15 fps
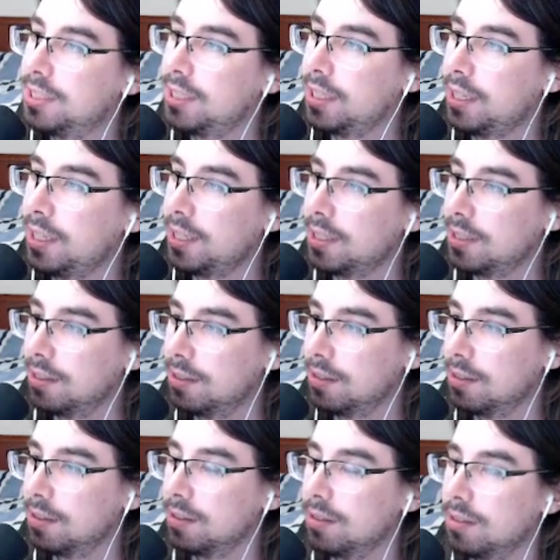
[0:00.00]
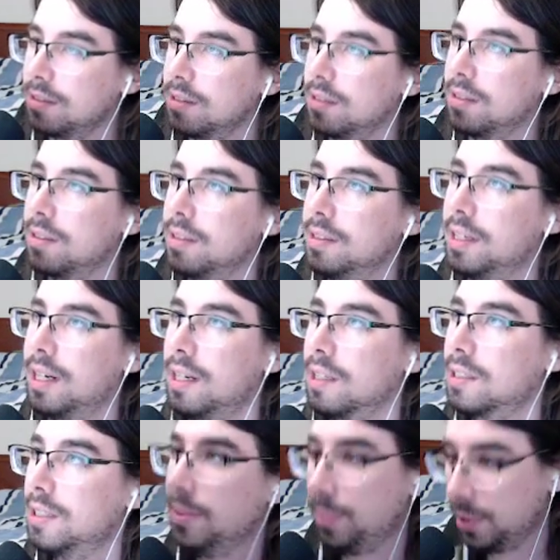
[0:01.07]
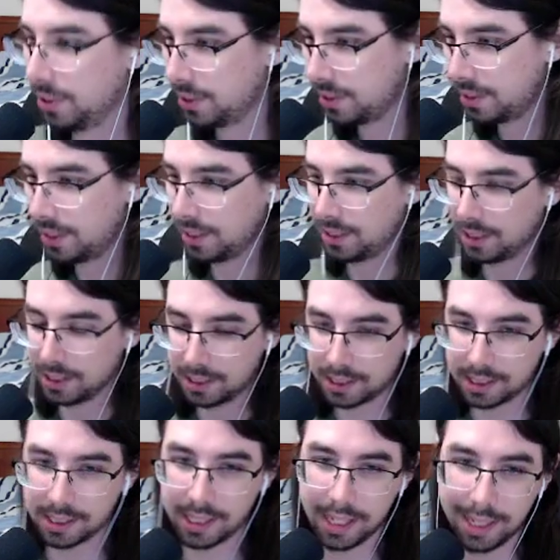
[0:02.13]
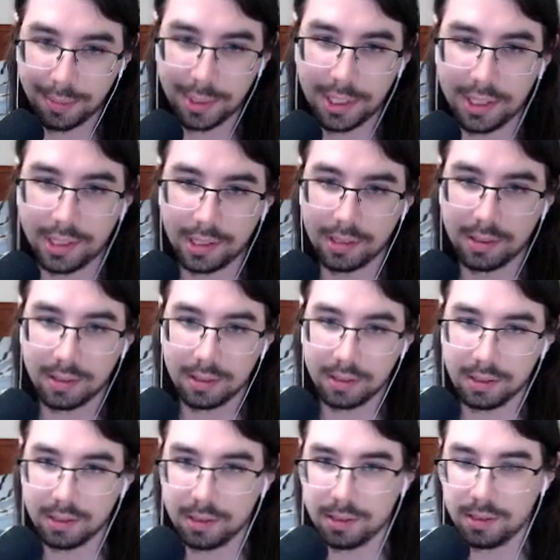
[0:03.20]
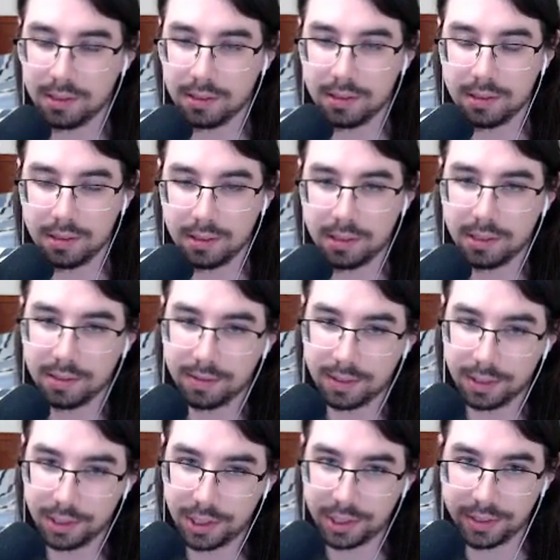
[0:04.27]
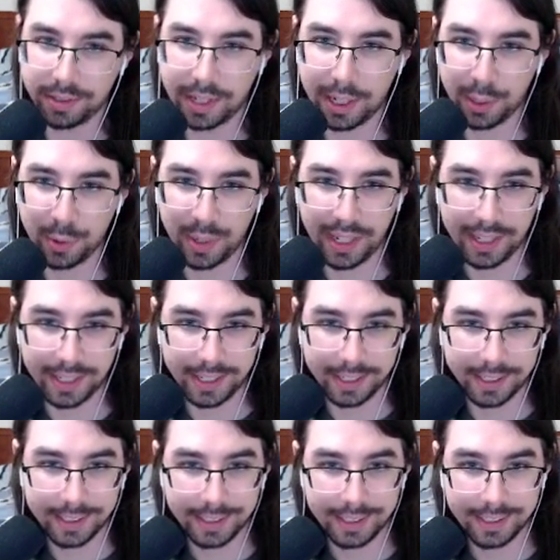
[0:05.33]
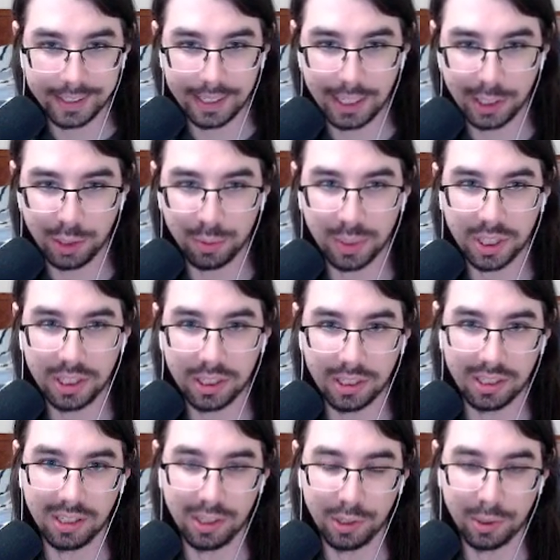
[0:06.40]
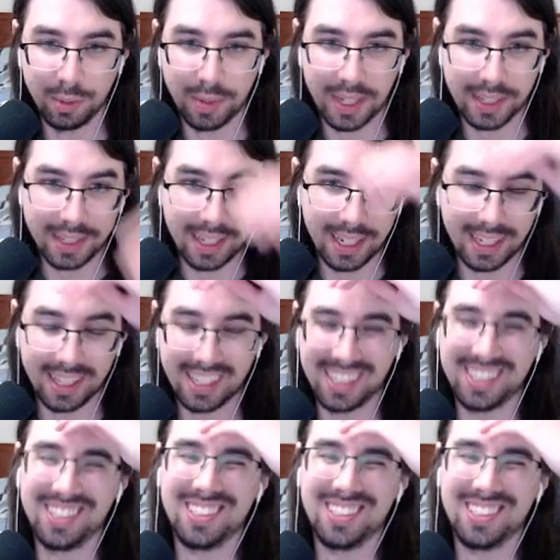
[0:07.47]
hit an octopus that just snipes your vulture right away there. Not too much you can do about that there.